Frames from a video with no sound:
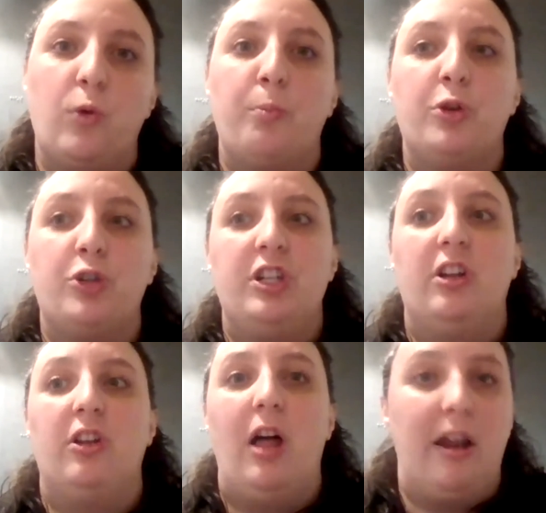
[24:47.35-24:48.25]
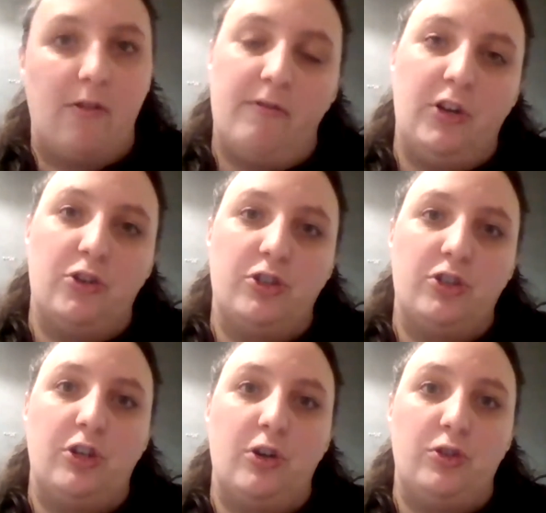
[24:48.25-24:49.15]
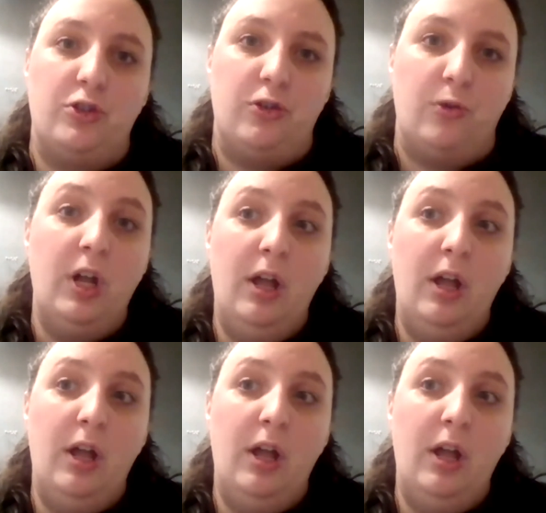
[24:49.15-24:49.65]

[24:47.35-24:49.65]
We're pushing a lot of our vendors to go to